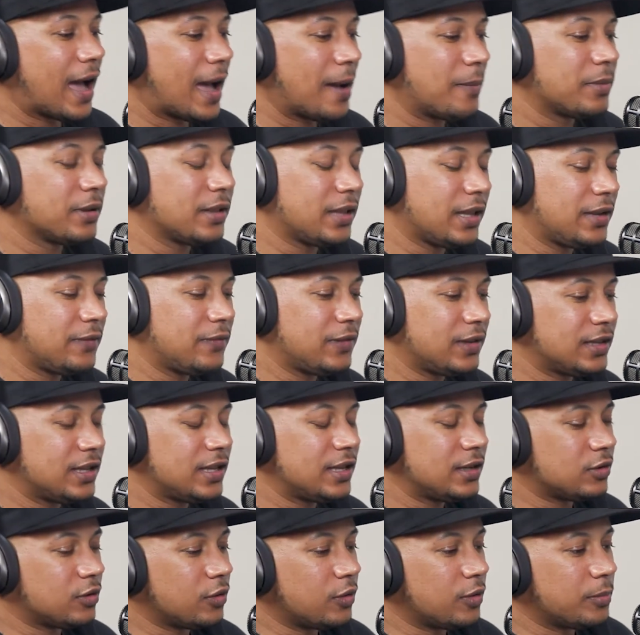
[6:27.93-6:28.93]
I believe he
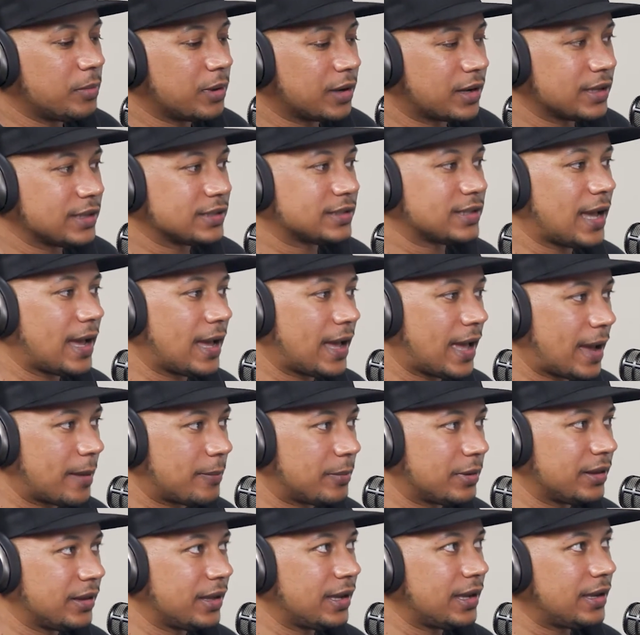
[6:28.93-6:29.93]
did do it because I
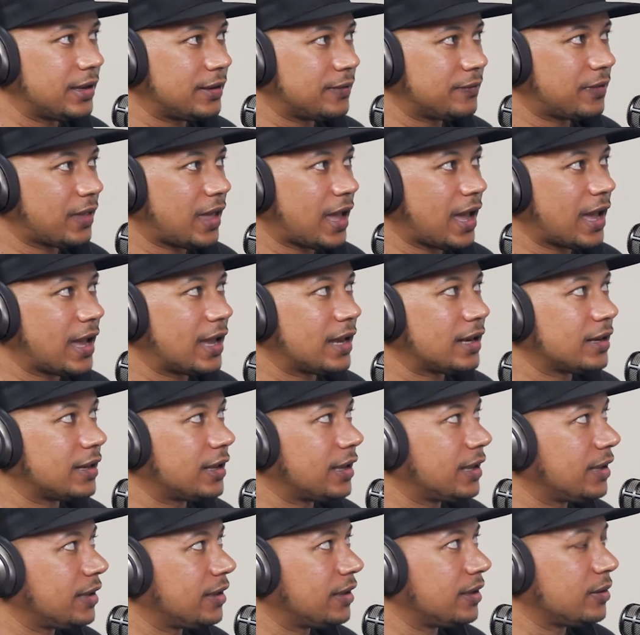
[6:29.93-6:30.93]
believe that
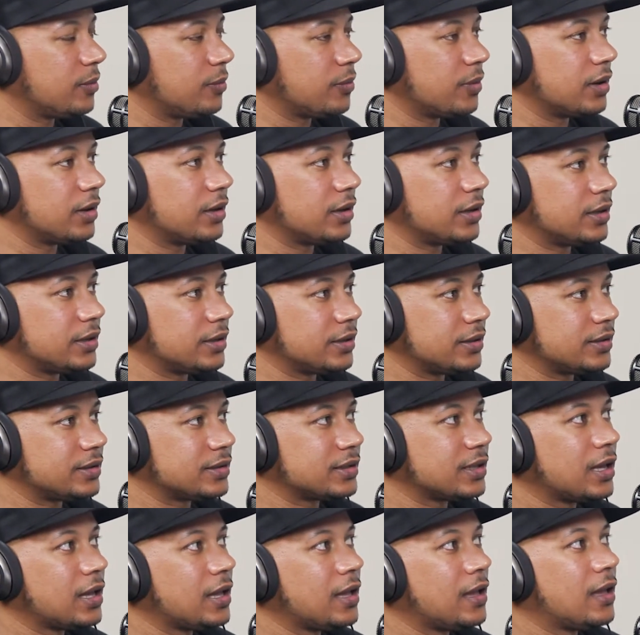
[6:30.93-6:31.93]
he
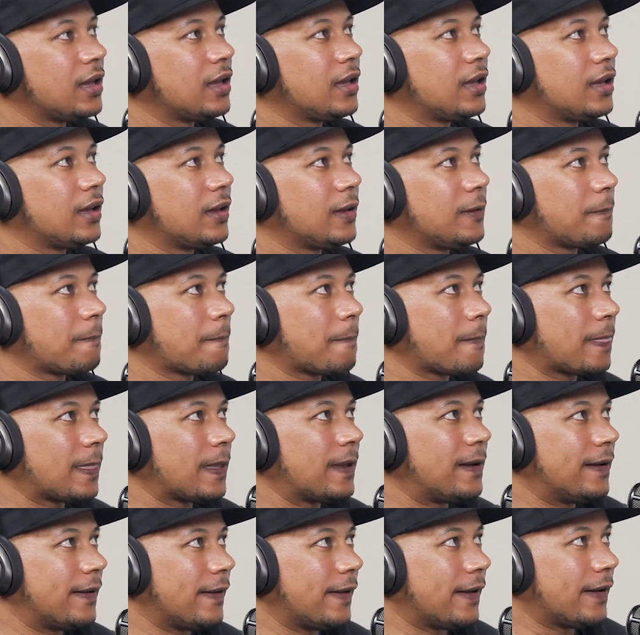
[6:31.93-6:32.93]
was
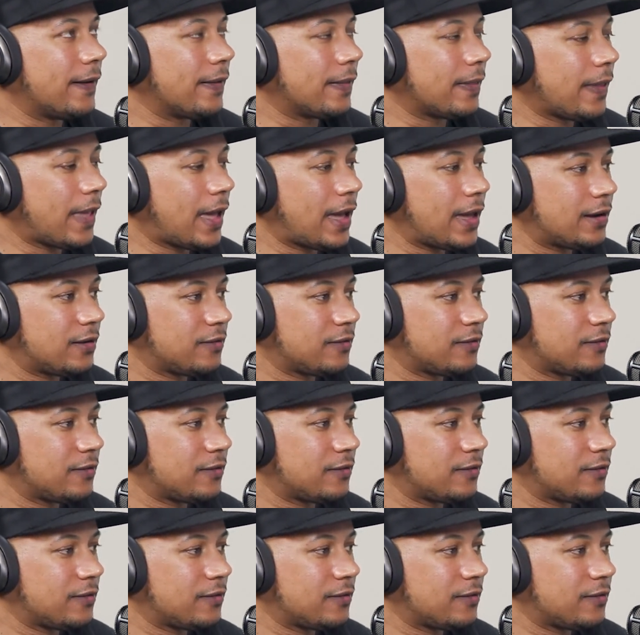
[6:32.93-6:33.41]
a lot